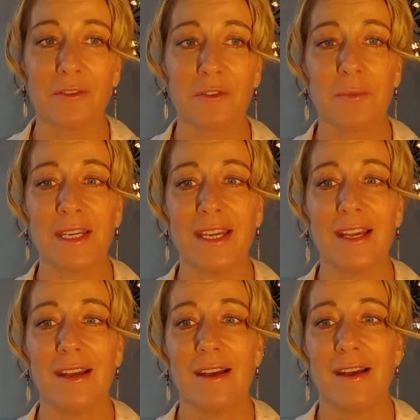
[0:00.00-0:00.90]
for
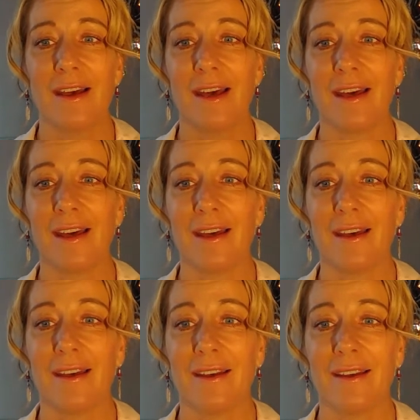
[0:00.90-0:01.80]
me,
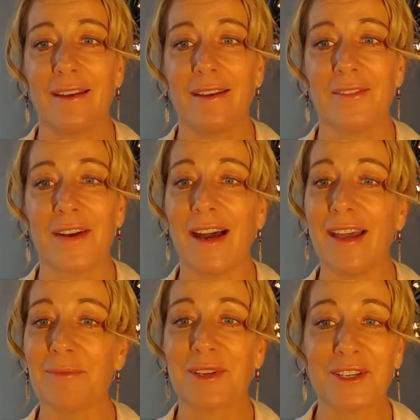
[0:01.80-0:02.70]
I
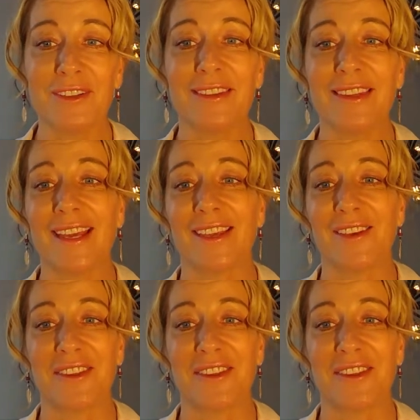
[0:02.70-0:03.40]
am good, thank you.